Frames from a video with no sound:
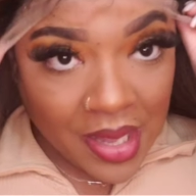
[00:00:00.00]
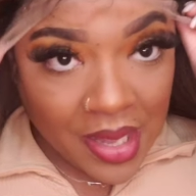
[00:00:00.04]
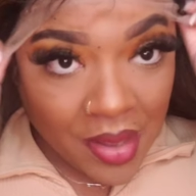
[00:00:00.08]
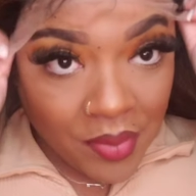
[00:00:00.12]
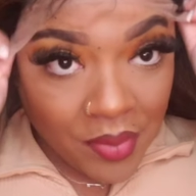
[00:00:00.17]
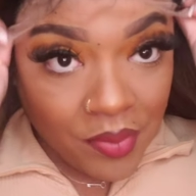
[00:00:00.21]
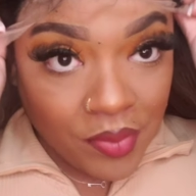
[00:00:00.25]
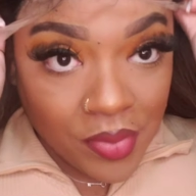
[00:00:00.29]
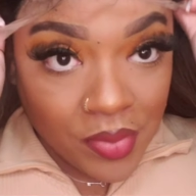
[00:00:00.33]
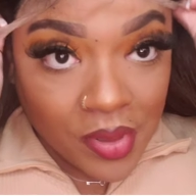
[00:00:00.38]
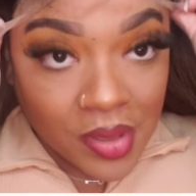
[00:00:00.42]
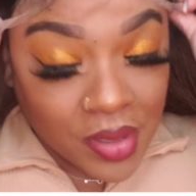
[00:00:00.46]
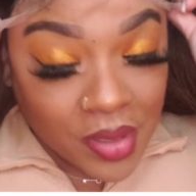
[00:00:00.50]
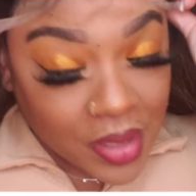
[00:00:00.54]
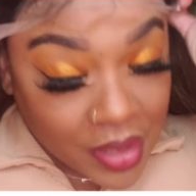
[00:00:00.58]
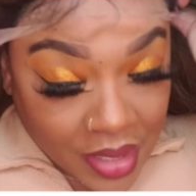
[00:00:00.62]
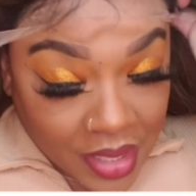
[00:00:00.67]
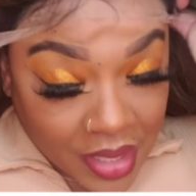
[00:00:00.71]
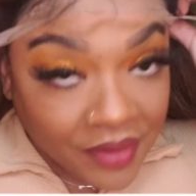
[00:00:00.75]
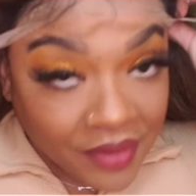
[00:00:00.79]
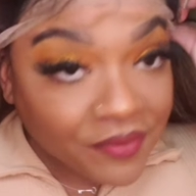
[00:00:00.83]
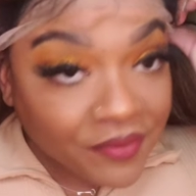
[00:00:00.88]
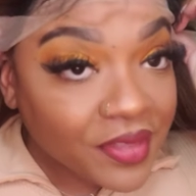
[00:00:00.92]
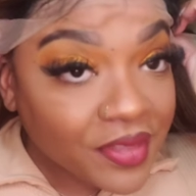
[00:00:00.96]
cap,
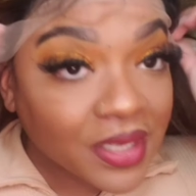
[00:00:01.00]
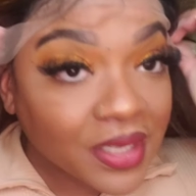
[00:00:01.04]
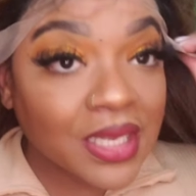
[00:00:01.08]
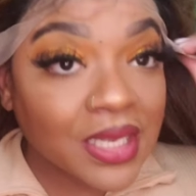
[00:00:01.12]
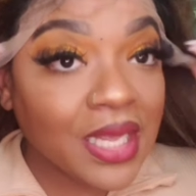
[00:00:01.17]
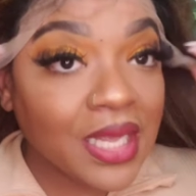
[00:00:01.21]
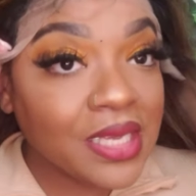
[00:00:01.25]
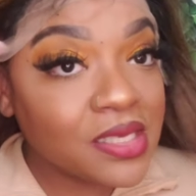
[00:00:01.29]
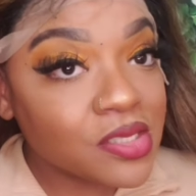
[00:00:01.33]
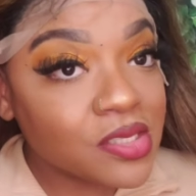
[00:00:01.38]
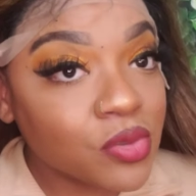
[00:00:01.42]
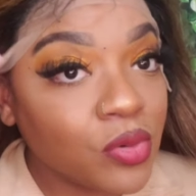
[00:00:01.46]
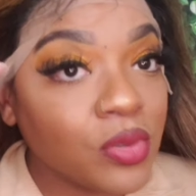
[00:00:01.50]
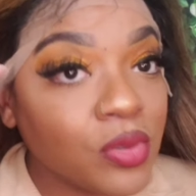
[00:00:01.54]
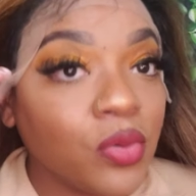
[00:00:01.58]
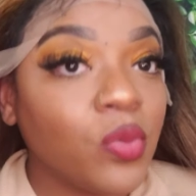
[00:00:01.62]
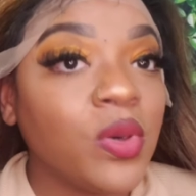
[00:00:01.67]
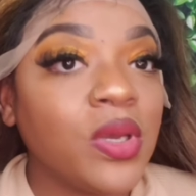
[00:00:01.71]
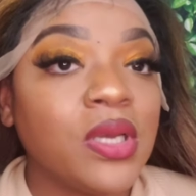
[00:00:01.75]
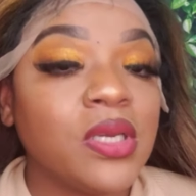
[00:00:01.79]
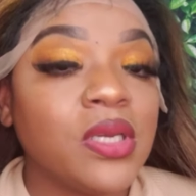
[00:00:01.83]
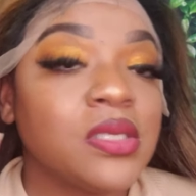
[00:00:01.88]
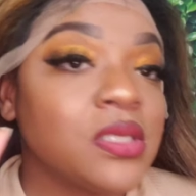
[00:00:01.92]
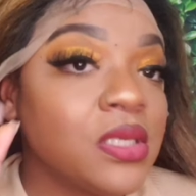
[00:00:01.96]
if the lace on the
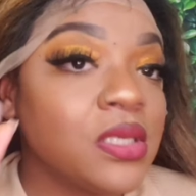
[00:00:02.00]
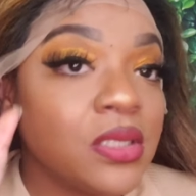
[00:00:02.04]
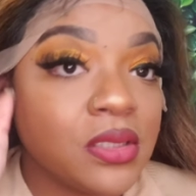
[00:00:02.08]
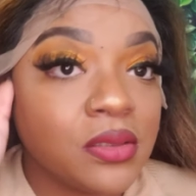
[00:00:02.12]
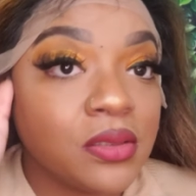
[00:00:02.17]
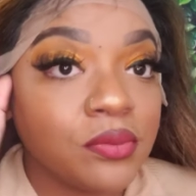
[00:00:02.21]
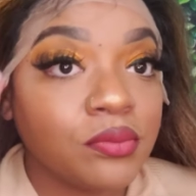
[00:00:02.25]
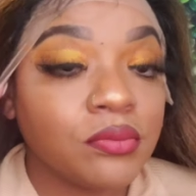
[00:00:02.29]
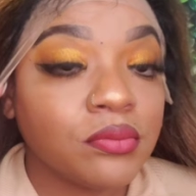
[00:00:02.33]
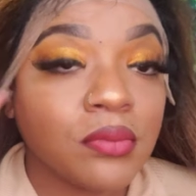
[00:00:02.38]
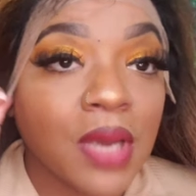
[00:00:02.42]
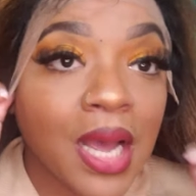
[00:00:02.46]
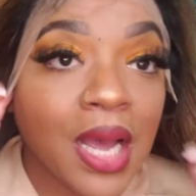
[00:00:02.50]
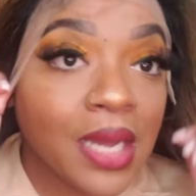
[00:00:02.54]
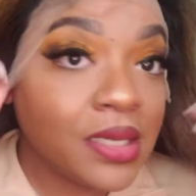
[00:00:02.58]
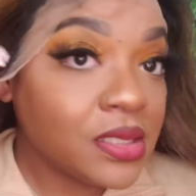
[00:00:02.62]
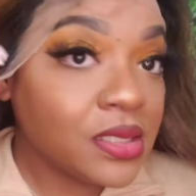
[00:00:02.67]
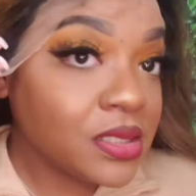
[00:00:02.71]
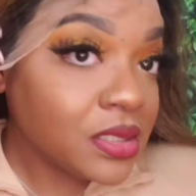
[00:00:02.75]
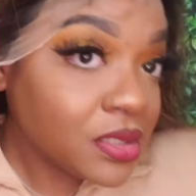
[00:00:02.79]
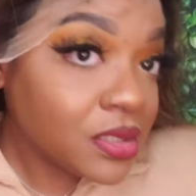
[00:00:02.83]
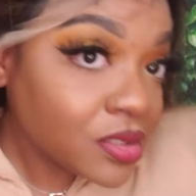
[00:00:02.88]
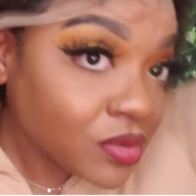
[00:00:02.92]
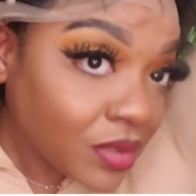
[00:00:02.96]
wig is good,
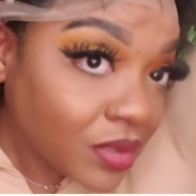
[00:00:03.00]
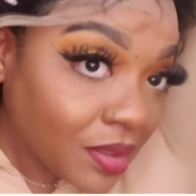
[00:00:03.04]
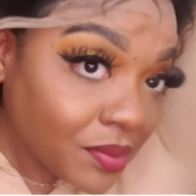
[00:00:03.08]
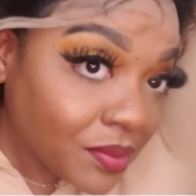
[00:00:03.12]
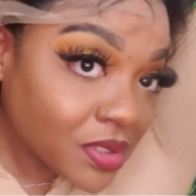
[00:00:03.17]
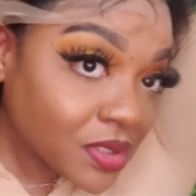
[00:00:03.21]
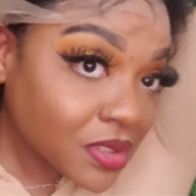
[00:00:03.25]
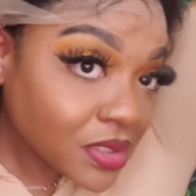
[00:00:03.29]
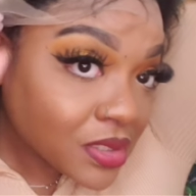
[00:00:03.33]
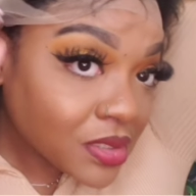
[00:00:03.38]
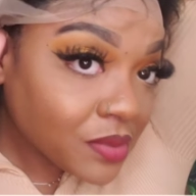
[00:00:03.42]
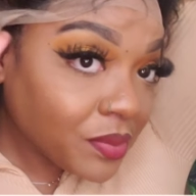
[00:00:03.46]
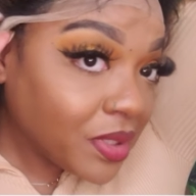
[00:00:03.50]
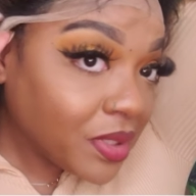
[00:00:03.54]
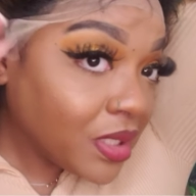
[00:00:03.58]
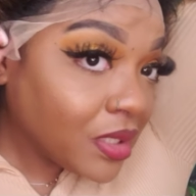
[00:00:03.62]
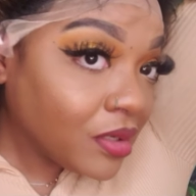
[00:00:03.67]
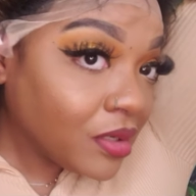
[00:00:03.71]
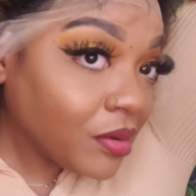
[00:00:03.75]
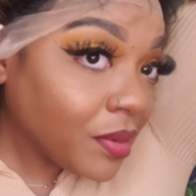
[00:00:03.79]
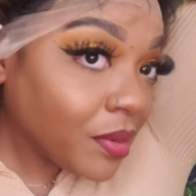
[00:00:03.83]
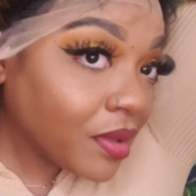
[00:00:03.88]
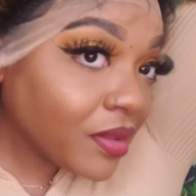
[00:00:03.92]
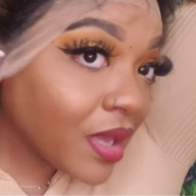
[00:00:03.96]
honestly. So let me just be
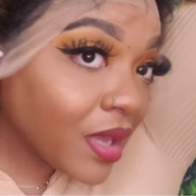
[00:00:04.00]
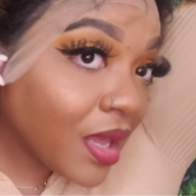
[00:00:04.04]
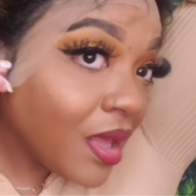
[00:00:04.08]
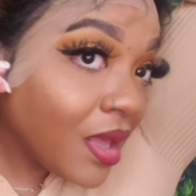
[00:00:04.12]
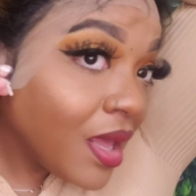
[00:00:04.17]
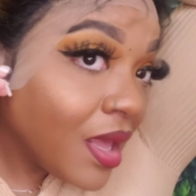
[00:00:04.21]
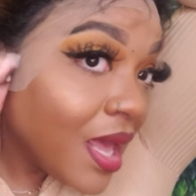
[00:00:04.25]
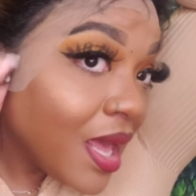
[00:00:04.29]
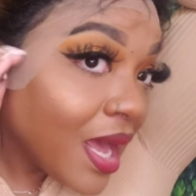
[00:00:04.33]
clear about that.